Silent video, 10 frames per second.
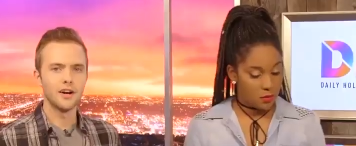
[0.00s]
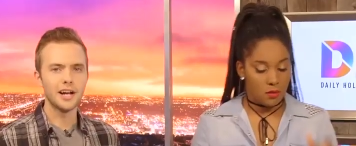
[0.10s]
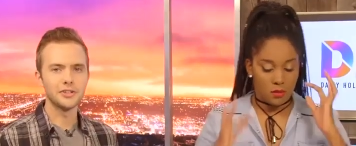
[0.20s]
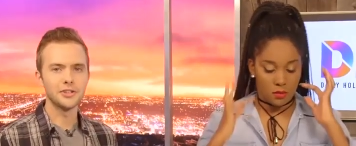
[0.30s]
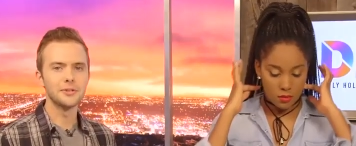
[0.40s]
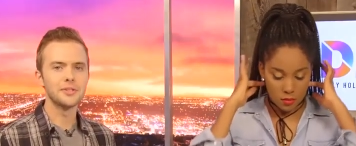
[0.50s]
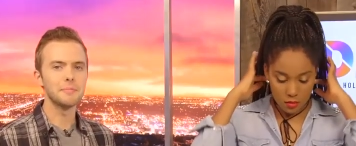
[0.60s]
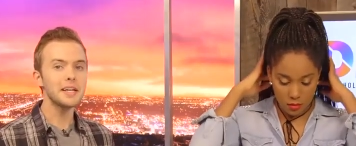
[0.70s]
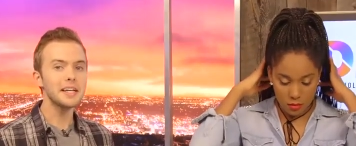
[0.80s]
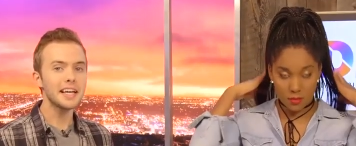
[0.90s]
Speaker 1: All right, Drew,
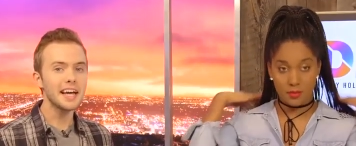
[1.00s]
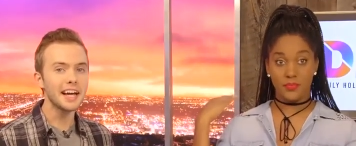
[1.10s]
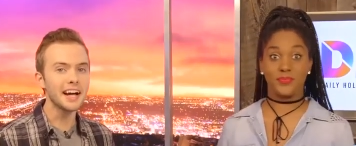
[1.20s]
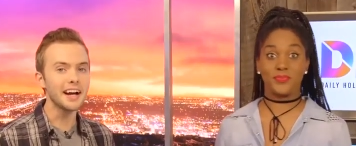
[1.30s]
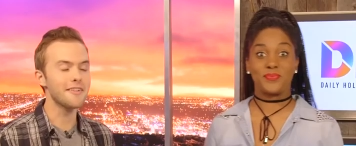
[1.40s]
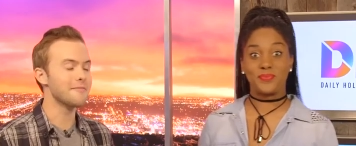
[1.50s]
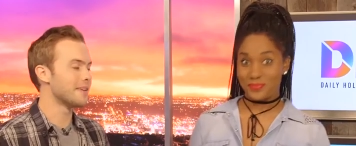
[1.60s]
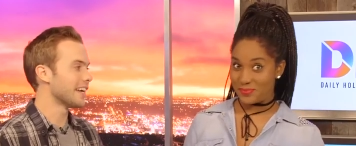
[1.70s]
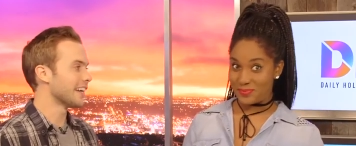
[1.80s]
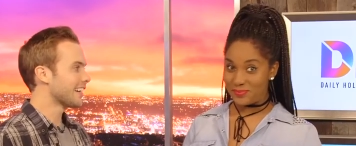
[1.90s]
speaking of
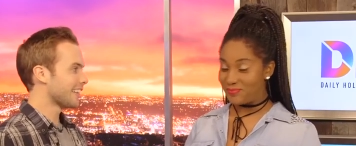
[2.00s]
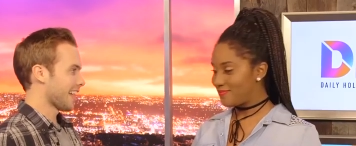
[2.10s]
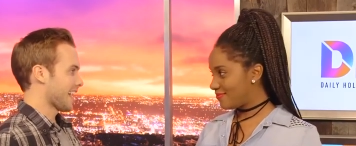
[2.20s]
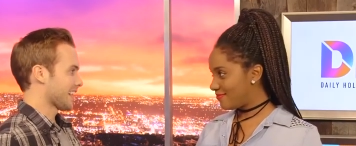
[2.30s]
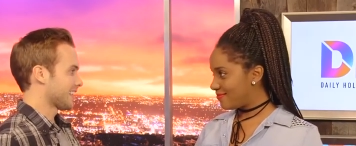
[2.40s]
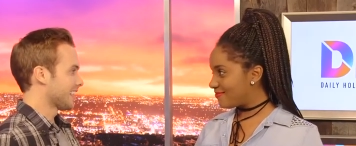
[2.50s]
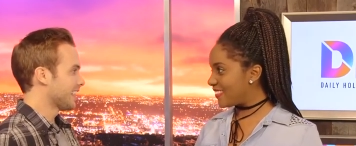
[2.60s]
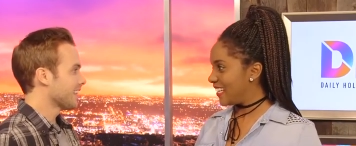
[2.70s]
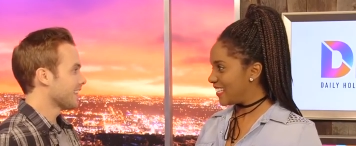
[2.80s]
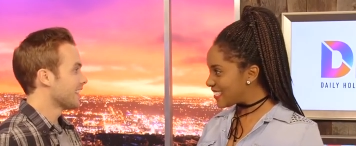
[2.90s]
being
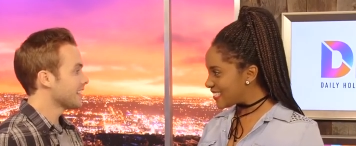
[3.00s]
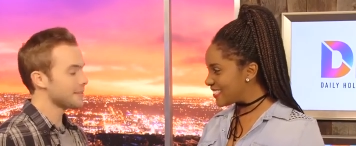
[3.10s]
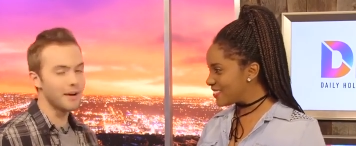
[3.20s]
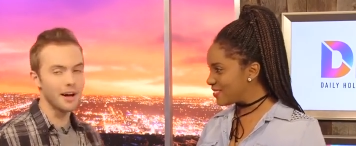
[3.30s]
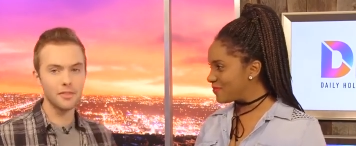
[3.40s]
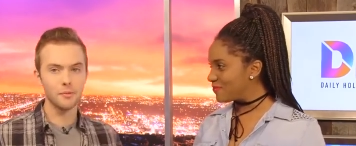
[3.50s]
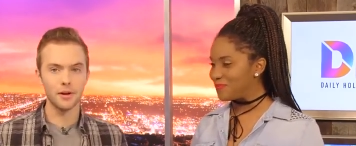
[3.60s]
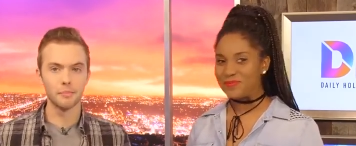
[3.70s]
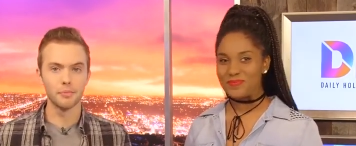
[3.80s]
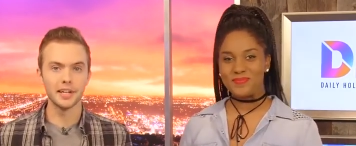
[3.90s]
classy, this month we
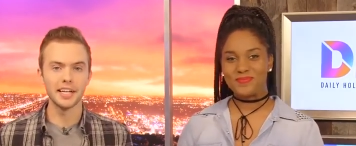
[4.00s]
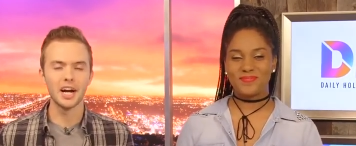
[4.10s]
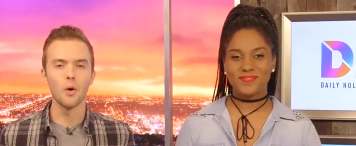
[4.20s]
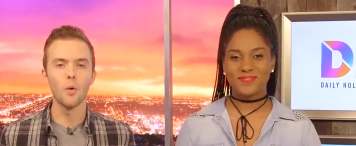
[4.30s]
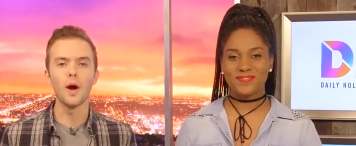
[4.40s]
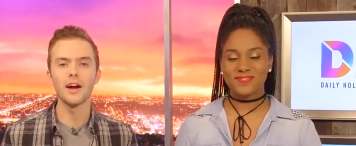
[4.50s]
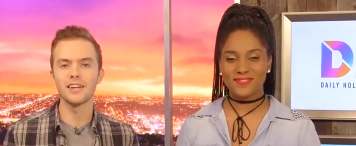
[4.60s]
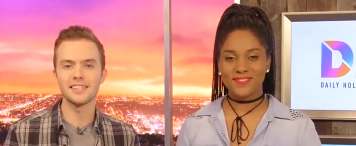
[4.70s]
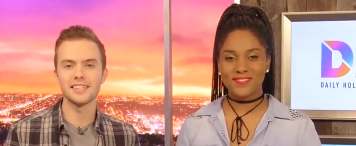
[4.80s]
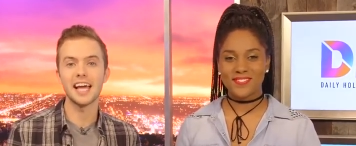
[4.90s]
are bringing
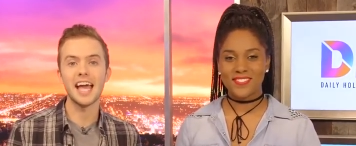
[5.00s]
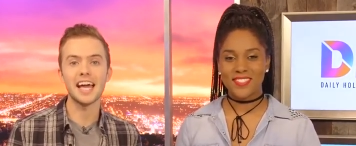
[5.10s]
awareness to